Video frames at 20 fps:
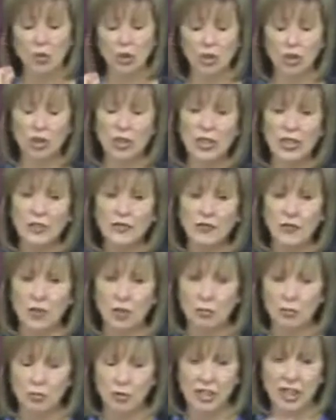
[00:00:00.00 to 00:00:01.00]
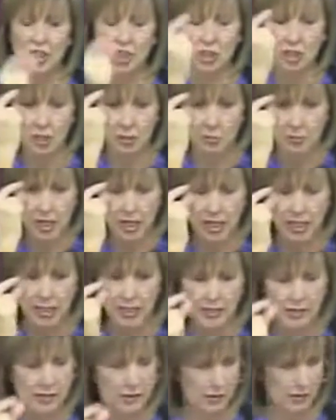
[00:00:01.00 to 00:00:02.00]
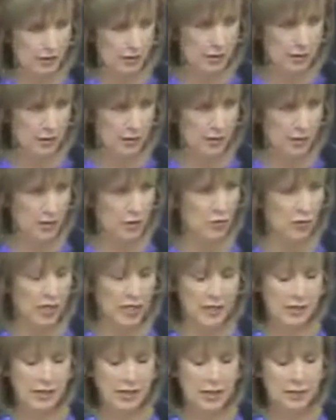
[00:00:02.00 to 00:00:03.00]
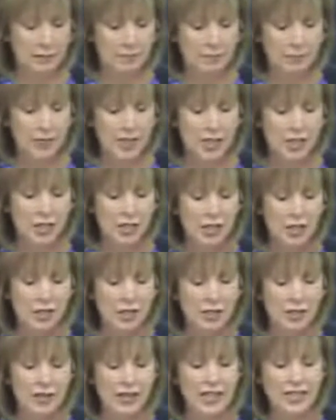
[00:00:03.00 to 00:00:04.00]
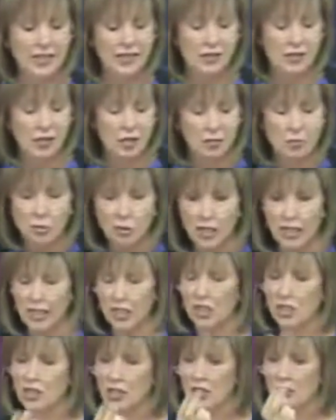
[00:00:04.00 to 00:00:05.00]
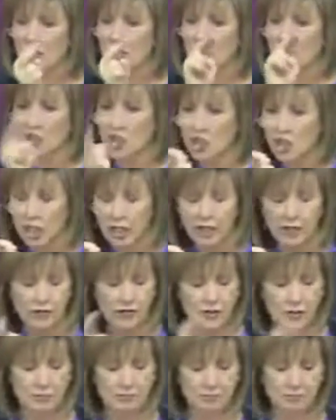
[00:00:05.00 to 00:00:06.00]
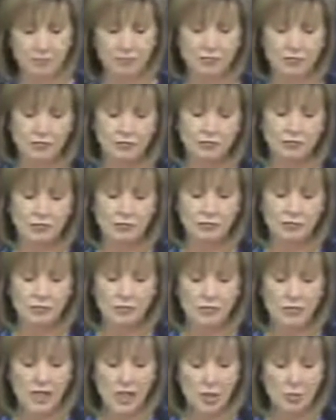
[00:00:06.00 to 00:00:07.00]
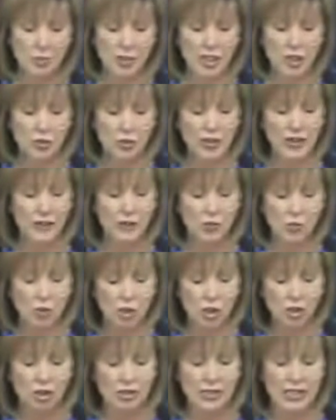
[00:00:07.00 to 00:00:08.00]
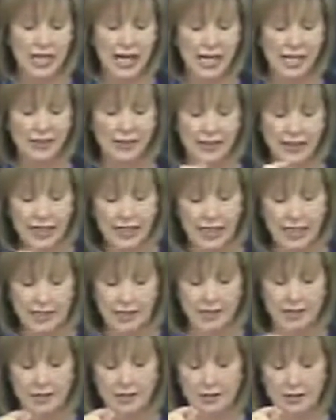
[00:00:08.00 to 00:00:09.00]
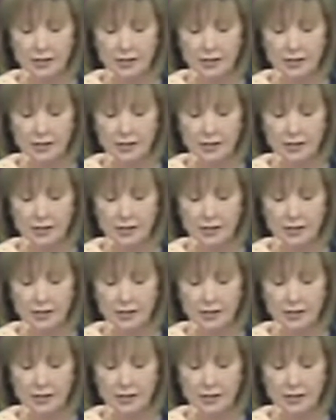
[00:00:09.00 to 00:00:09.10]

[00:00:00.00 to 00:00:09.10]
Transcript: looking for a bridge in our minds, is what it's saying. This bridge, this shift between the world and this